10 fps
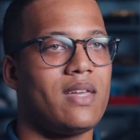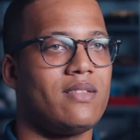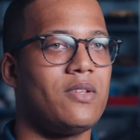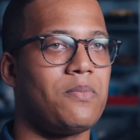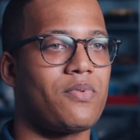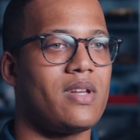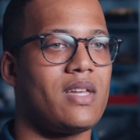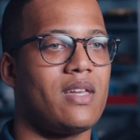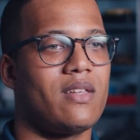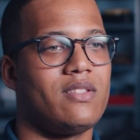get to
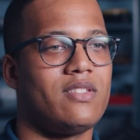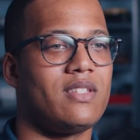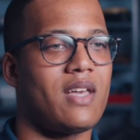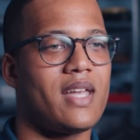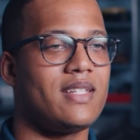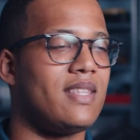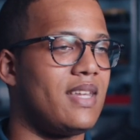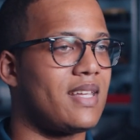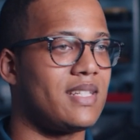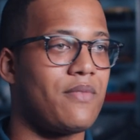bring design to
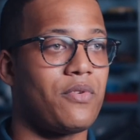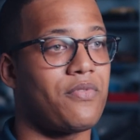the next level